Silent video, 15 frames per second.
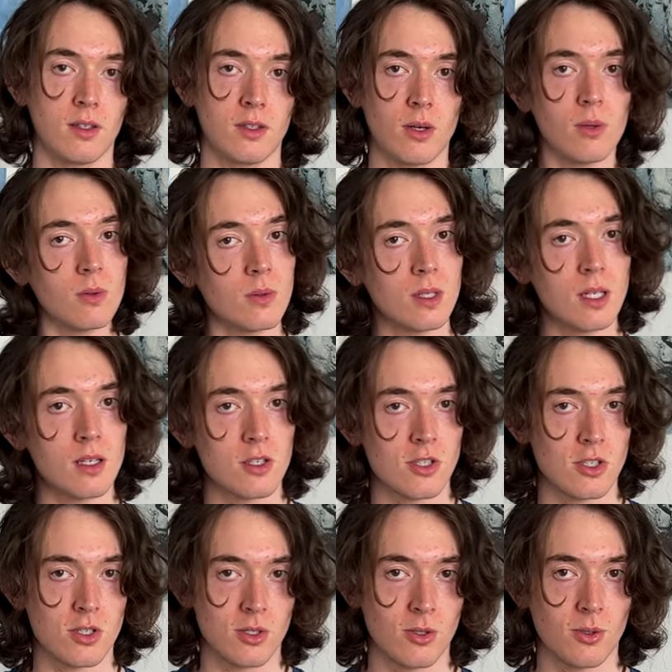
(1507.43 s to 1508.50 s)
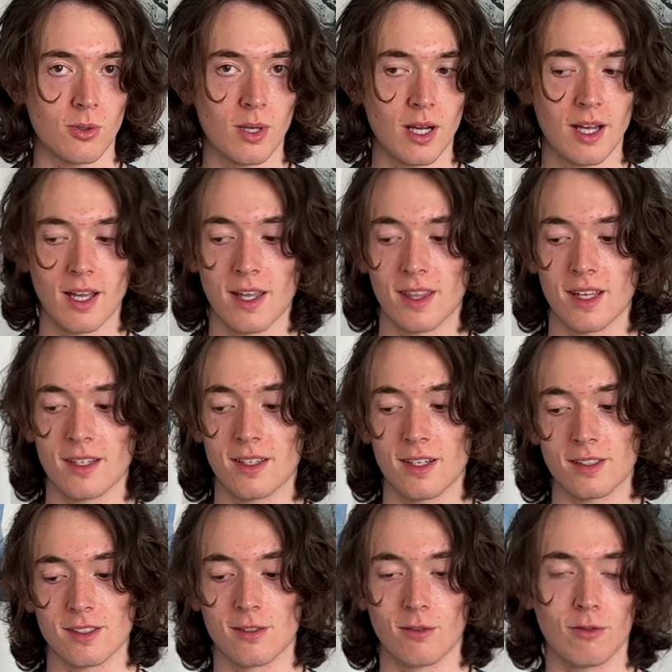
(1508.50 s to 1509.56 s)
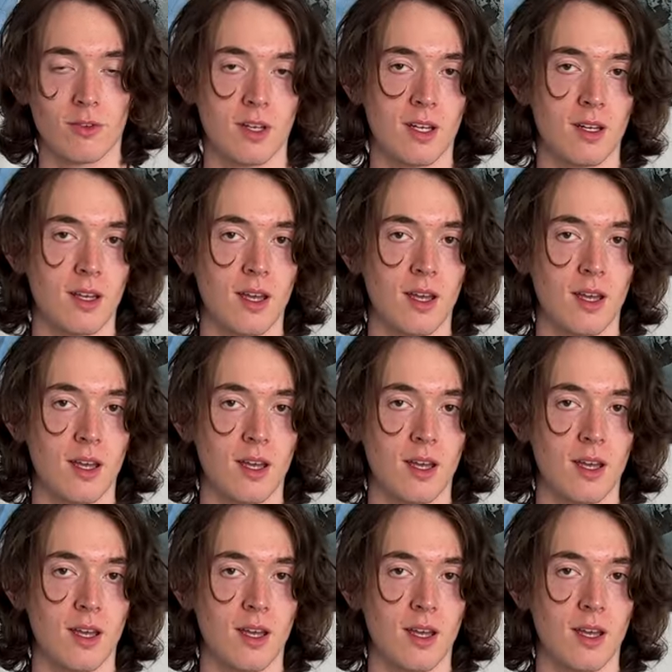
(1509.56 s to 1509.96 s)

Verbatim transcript: Don't get a shoe that doesn't fit.